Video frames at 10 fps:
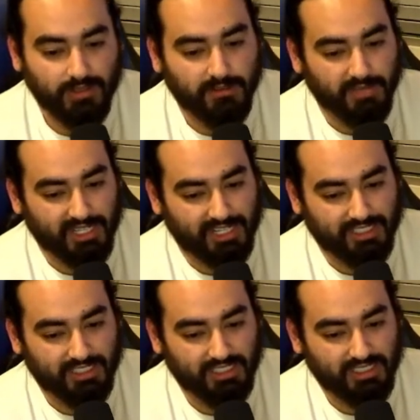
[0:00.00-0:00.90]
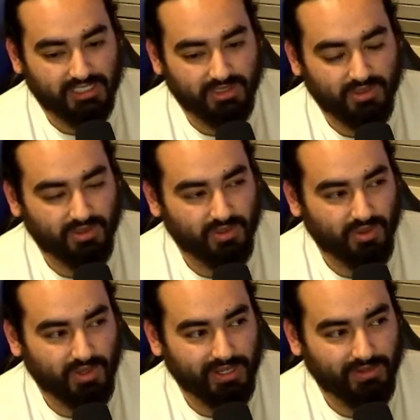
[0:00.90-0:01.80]
but I don't
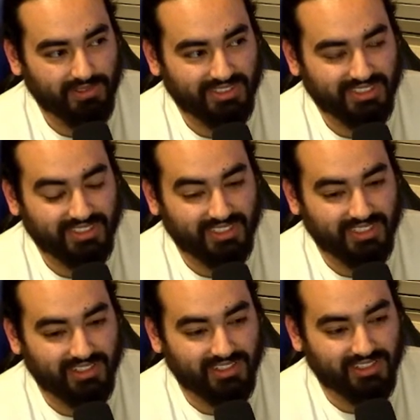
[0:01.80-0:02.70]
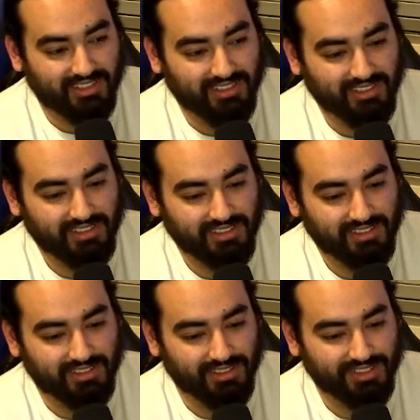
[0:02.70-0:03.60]
quite want to see it on
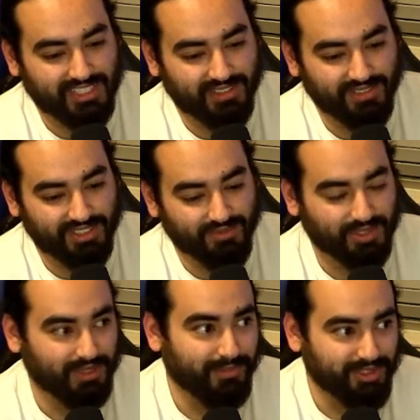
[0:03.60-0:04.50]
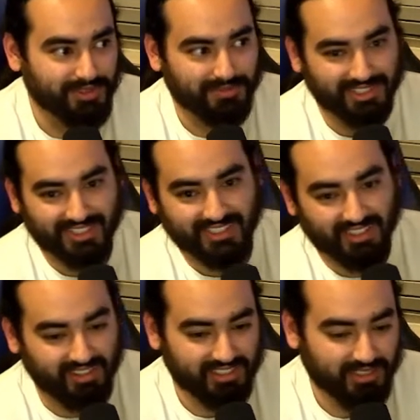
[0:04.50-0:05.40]
television with commercial breaks and all
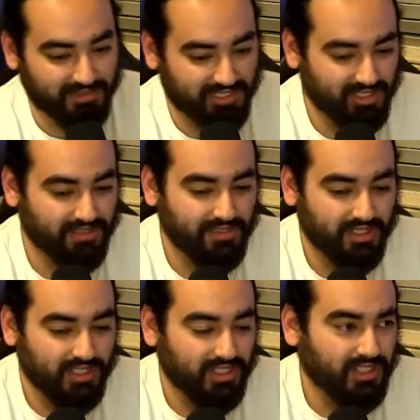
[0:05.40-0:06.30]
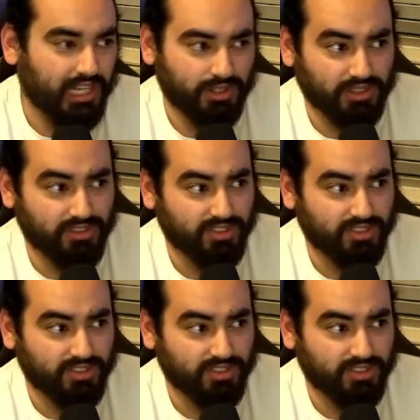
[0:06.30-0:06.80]
that type of stuff. I'd rather see it